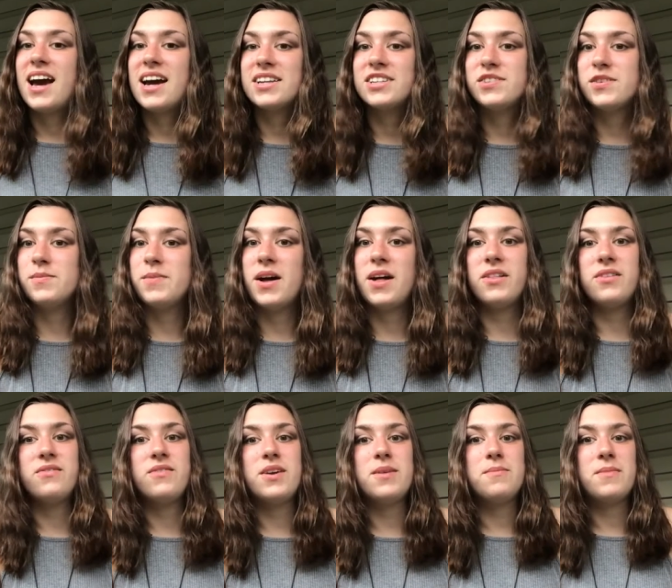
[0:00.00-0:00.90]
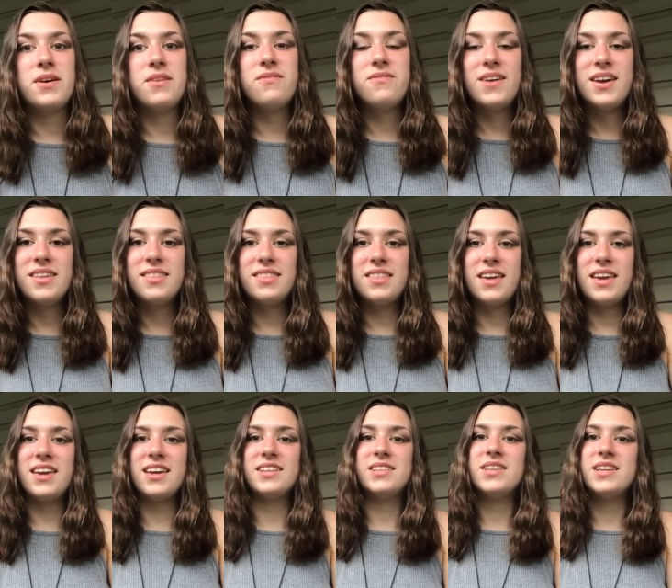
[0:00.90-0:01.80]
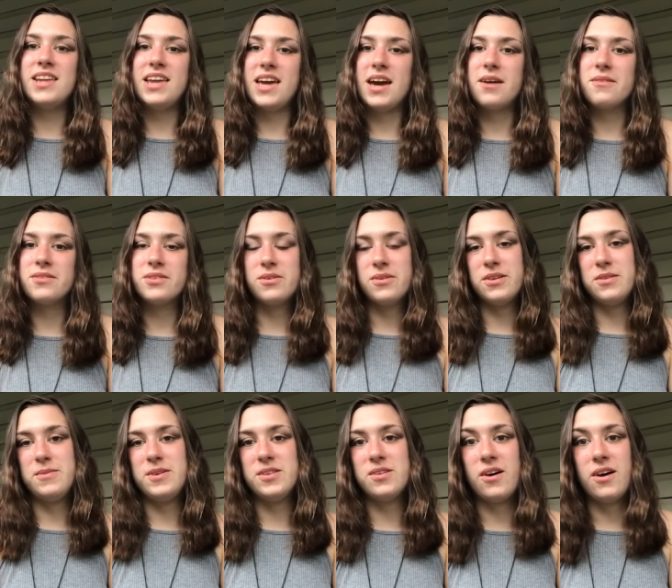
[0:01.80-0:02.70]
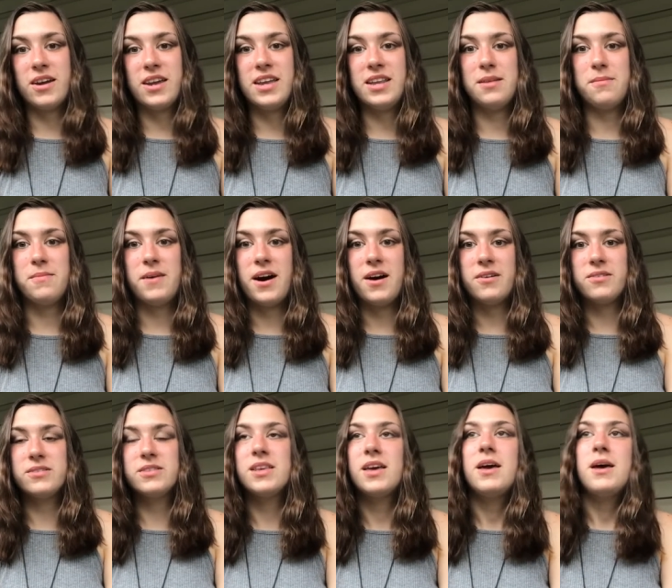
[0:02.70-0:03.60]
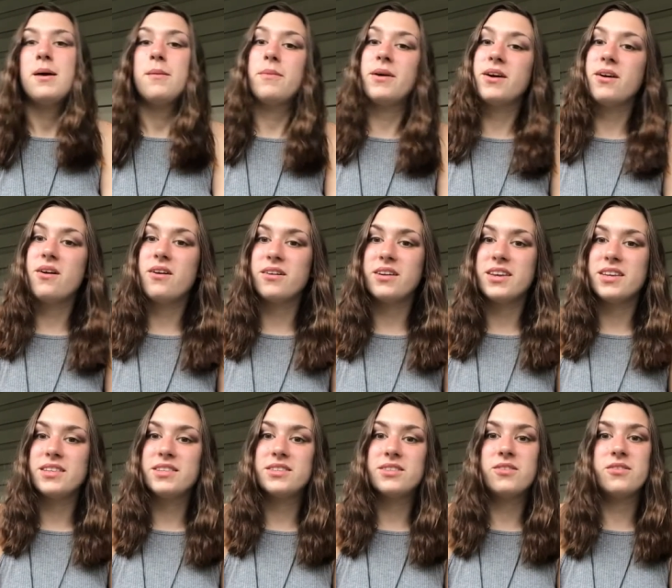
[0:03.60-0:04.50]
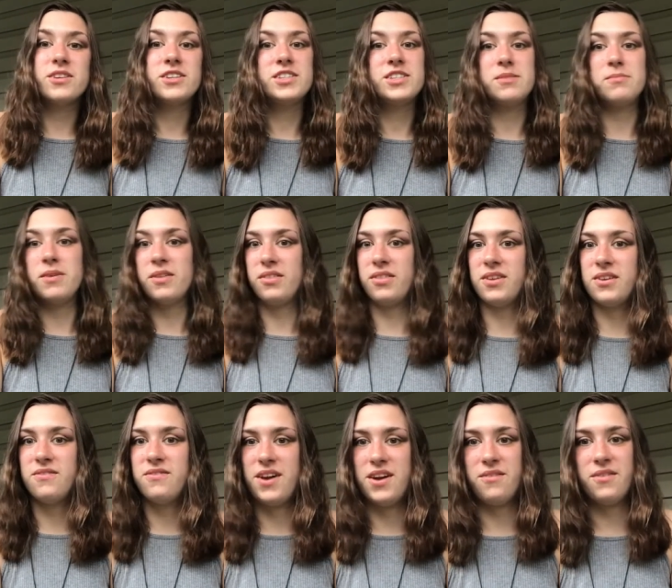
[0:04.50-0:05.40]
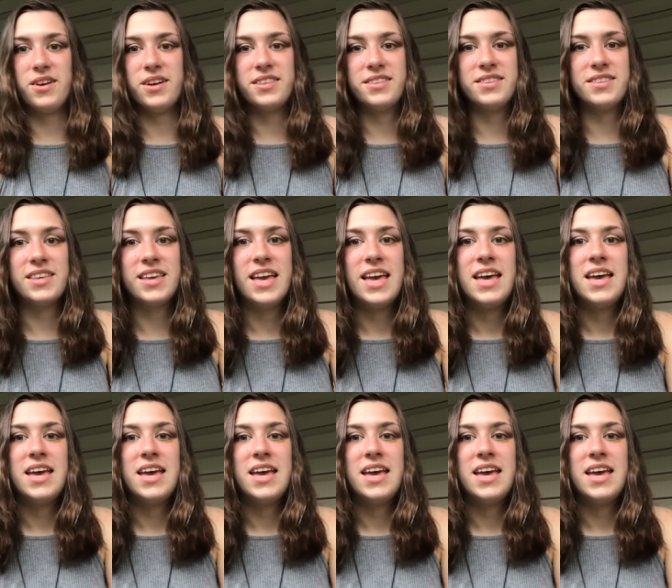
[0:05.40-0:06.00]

Ash from Elevate My Faith, and today I was going to be talking about my August Christian monthly favorites.